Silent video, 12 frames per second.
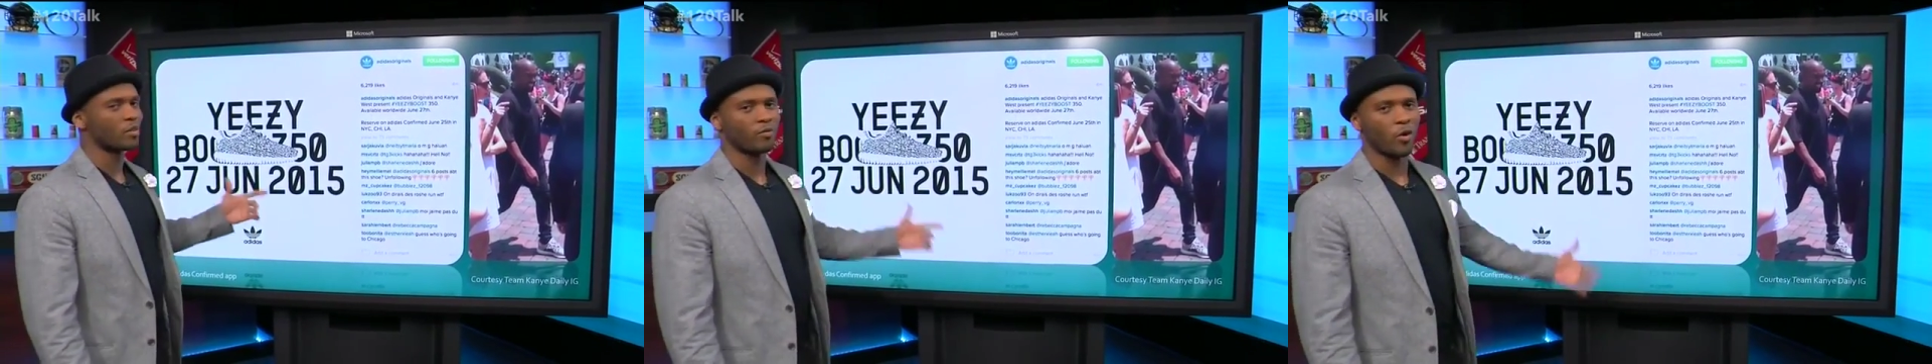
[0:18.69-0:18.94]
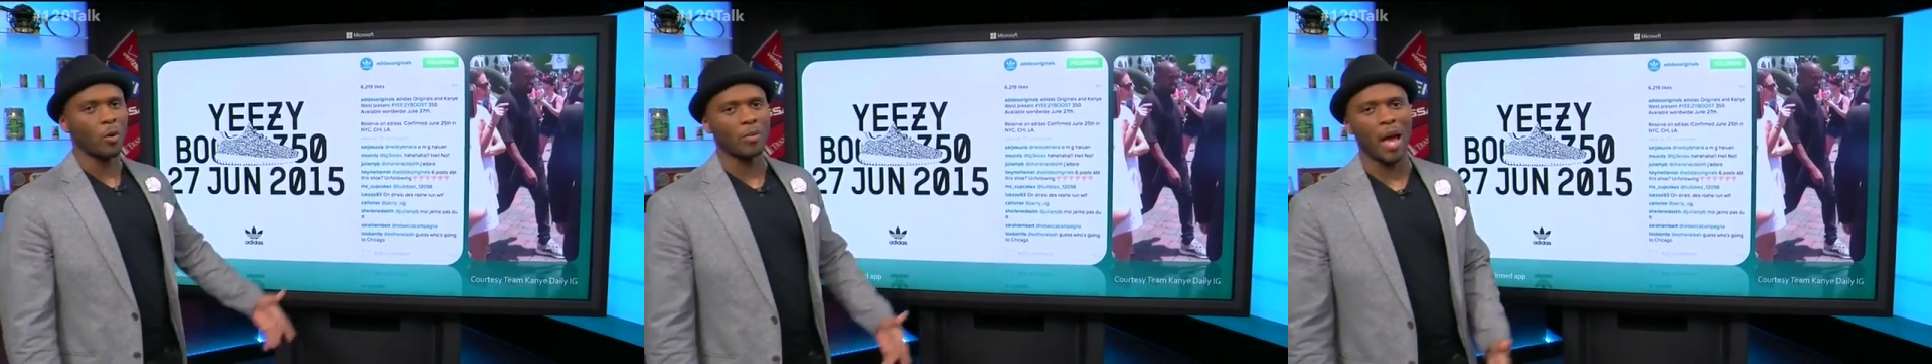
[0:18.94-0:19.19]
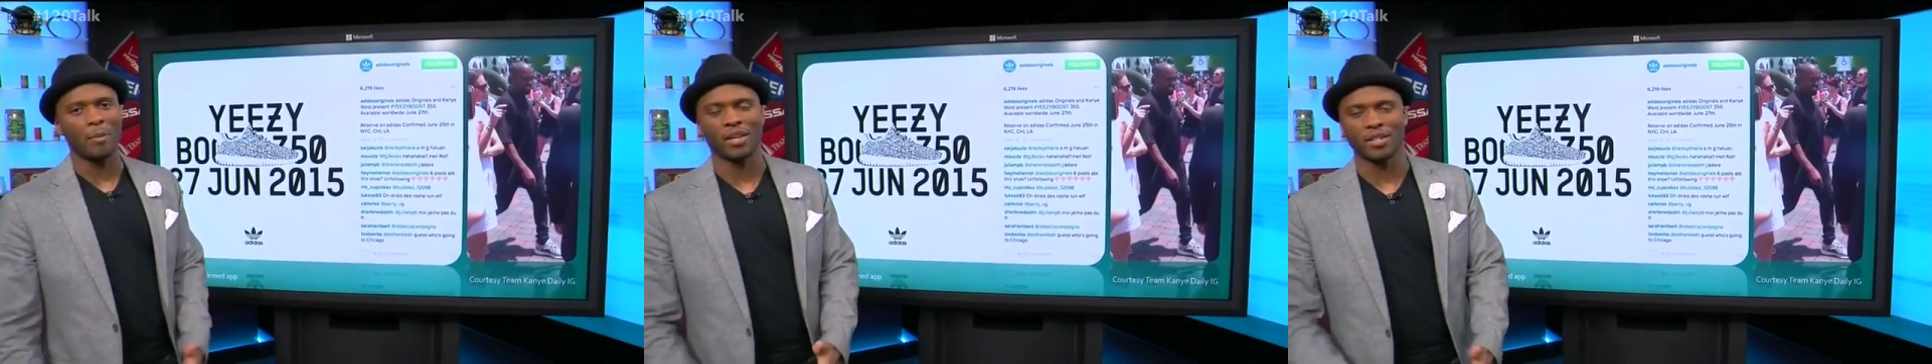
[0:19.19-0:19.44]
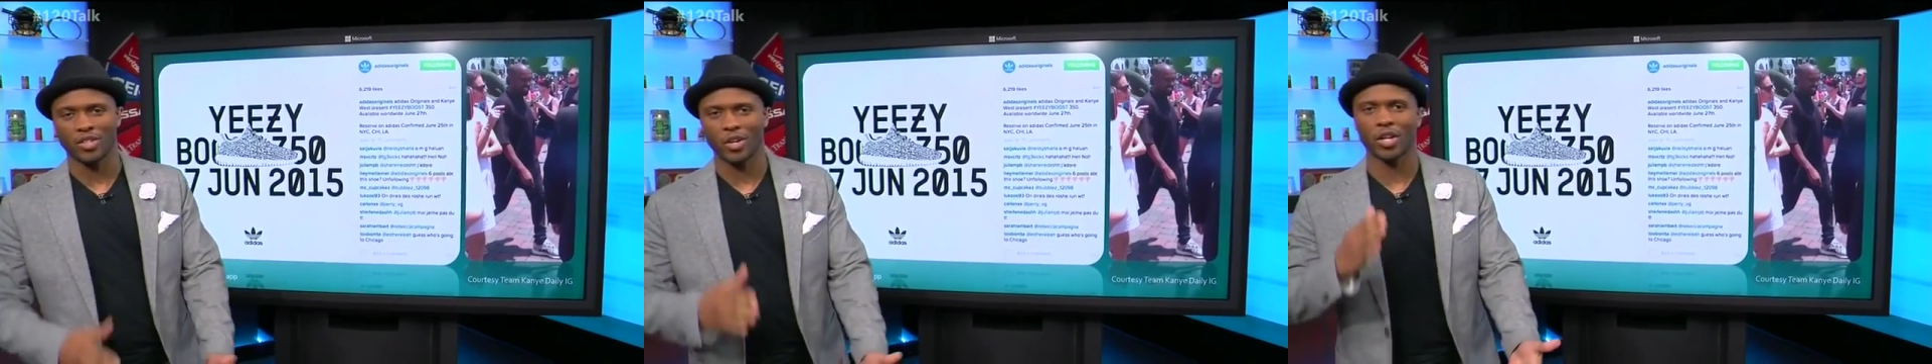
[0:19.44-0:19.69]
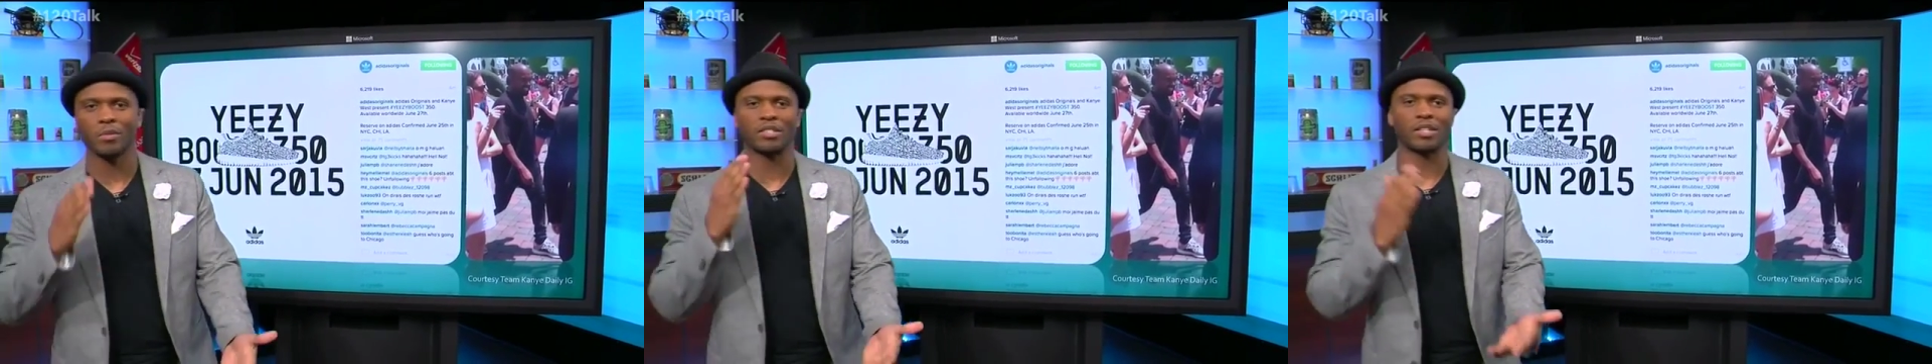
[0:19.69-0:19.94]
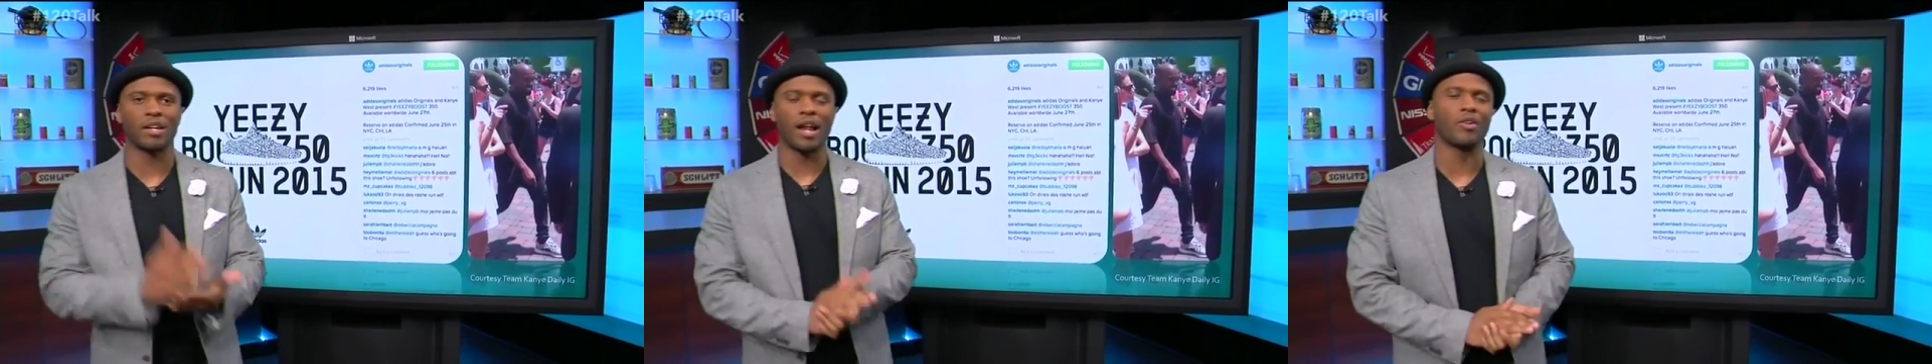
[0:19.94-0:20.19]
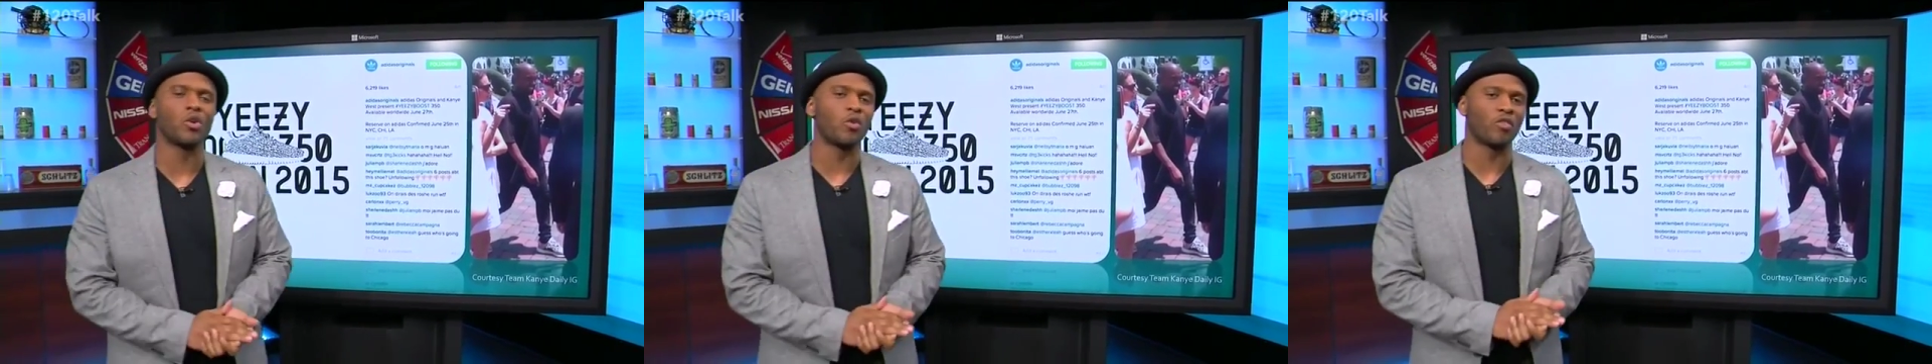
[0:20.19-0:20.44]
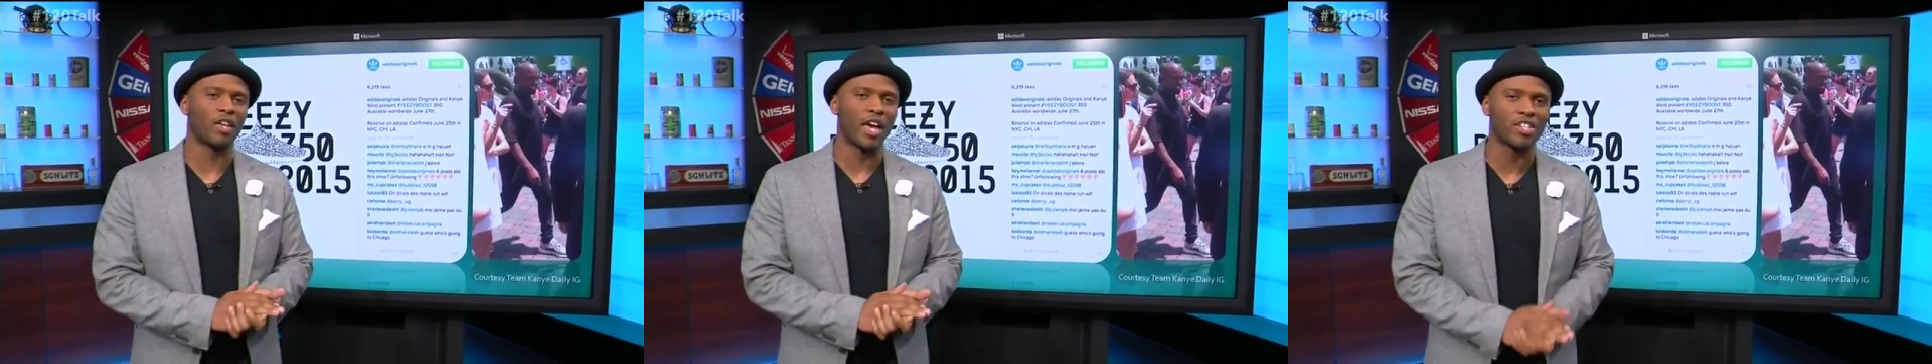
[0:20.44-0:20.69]
Confirmed app, because they're going to be sending out
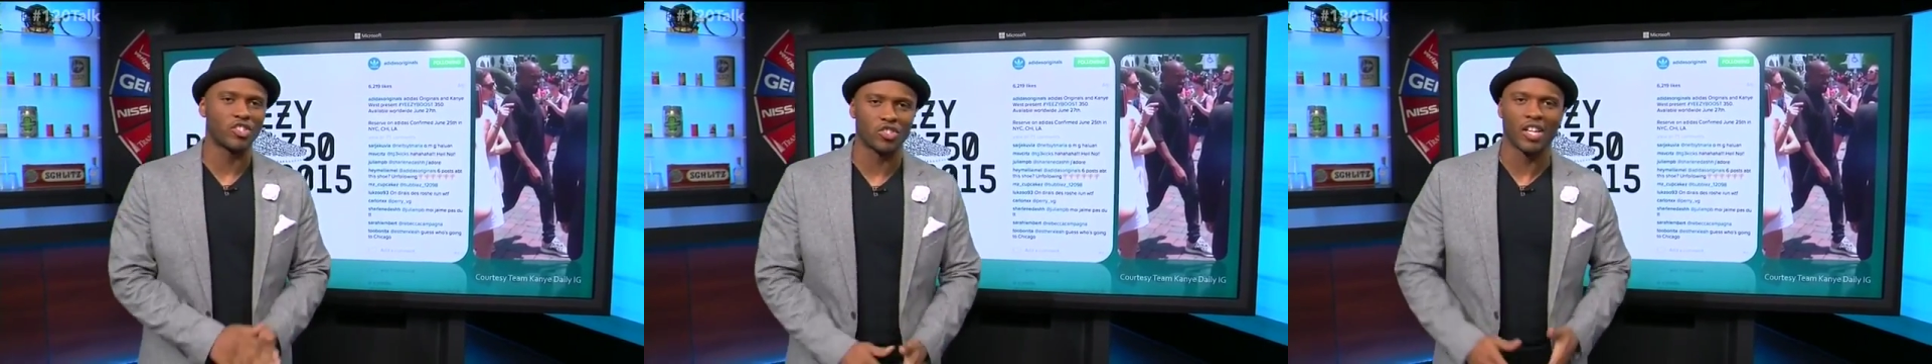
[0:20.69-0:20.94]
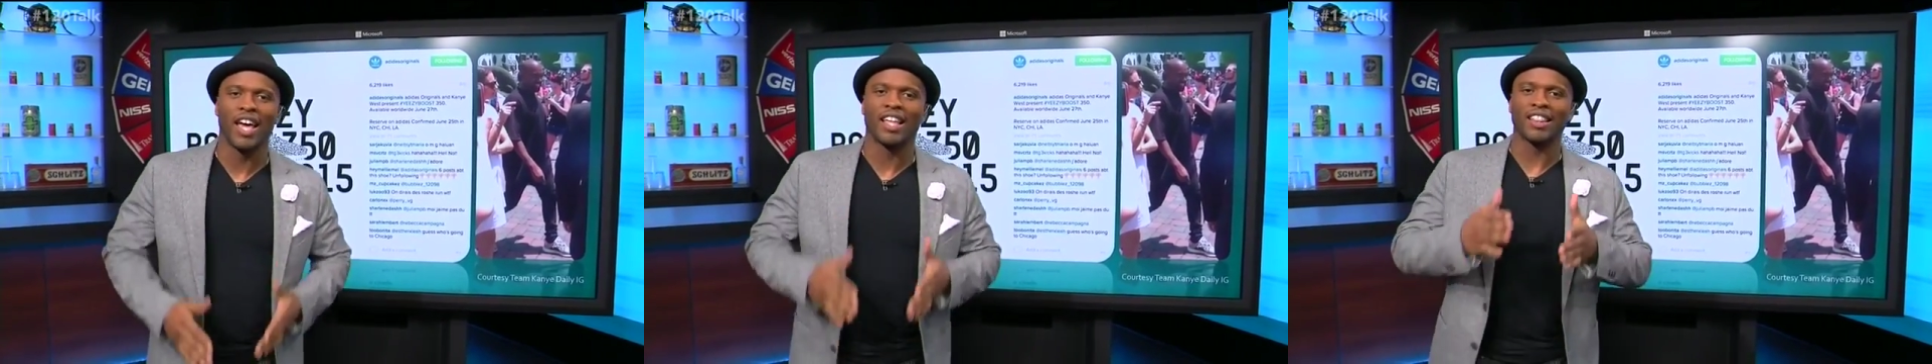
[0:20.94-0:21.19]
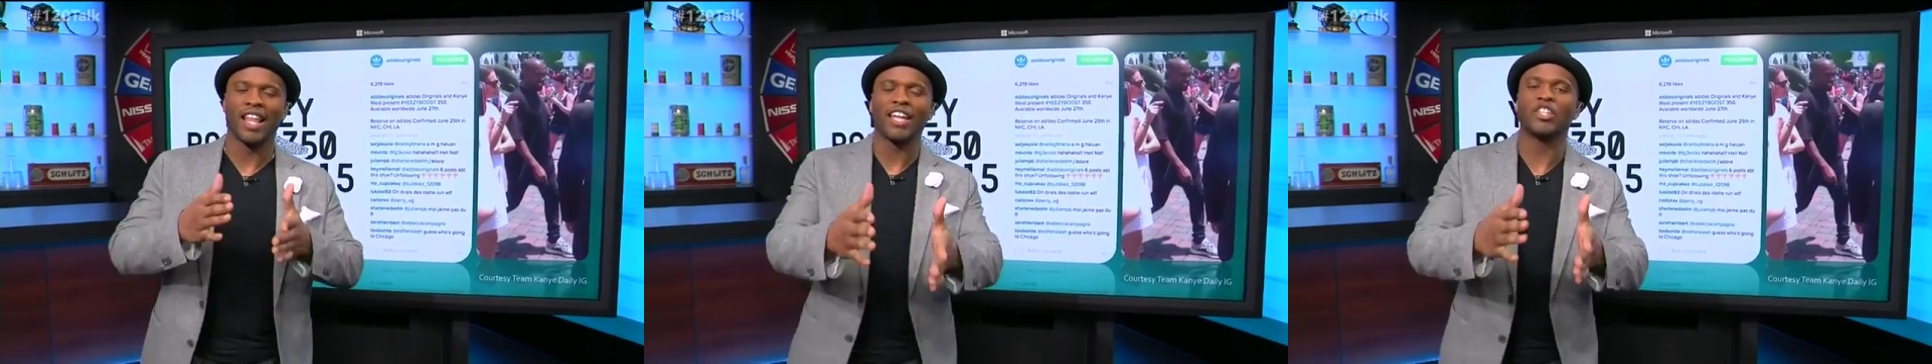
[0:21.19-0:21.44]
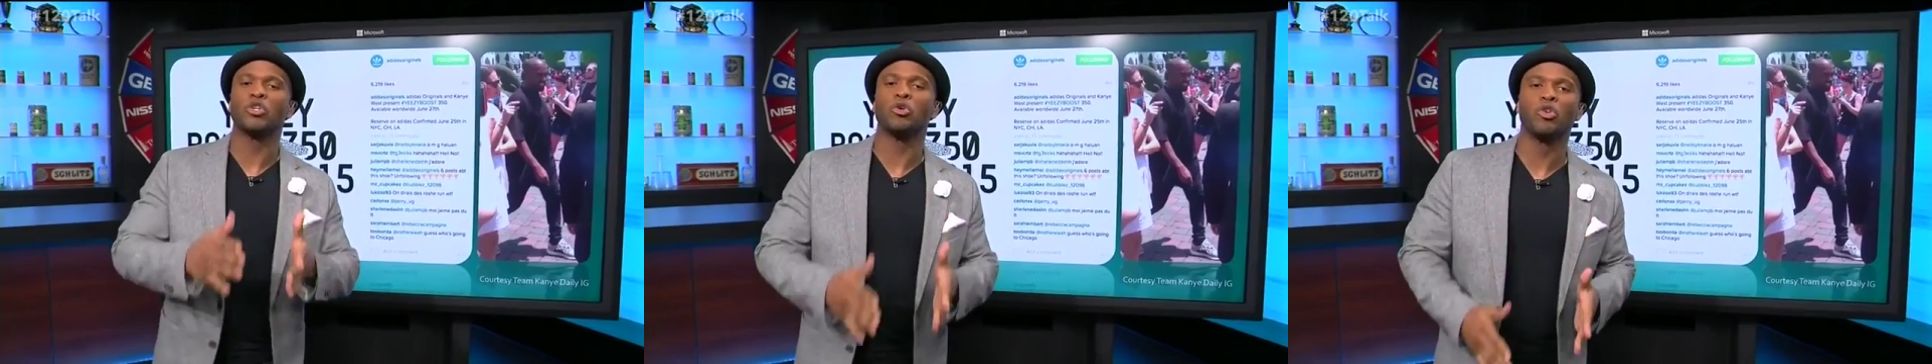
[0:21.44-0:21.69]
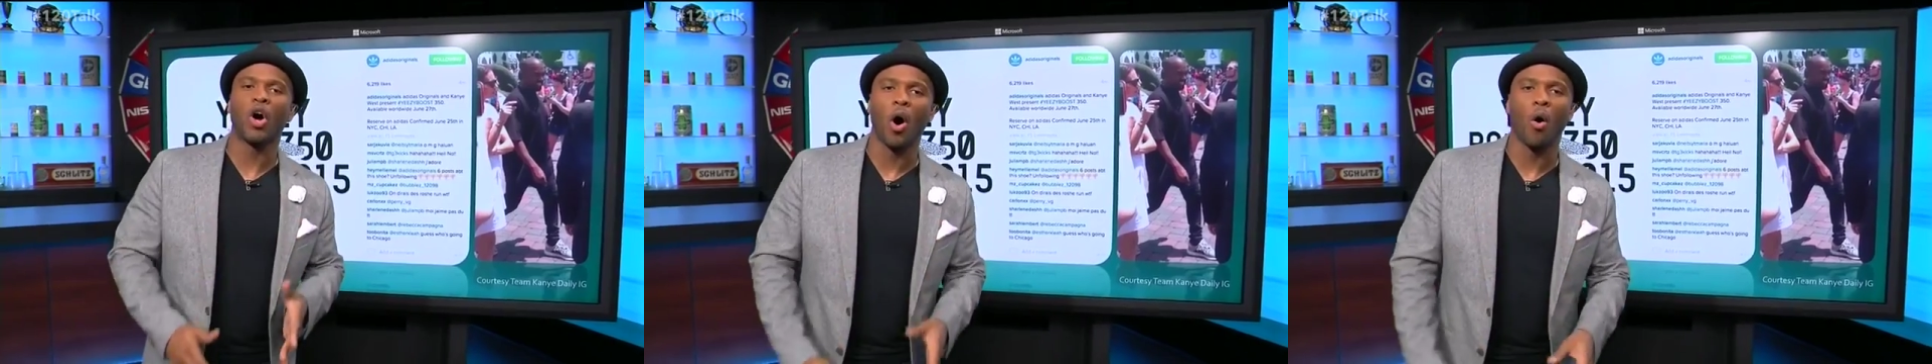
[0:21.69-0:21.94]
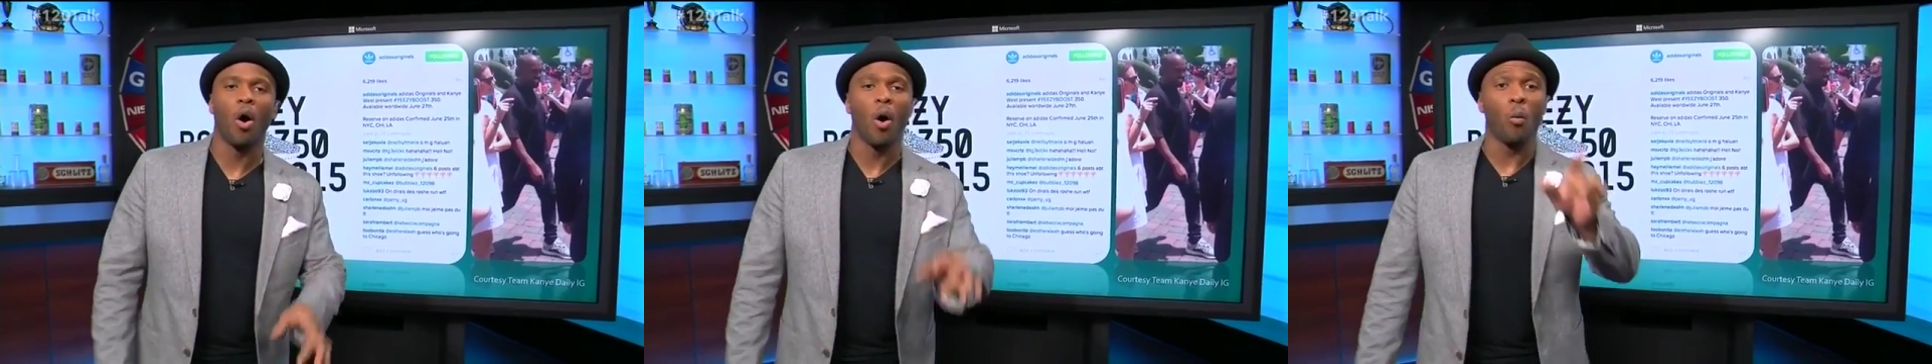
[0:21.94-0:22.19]
notifications letting you know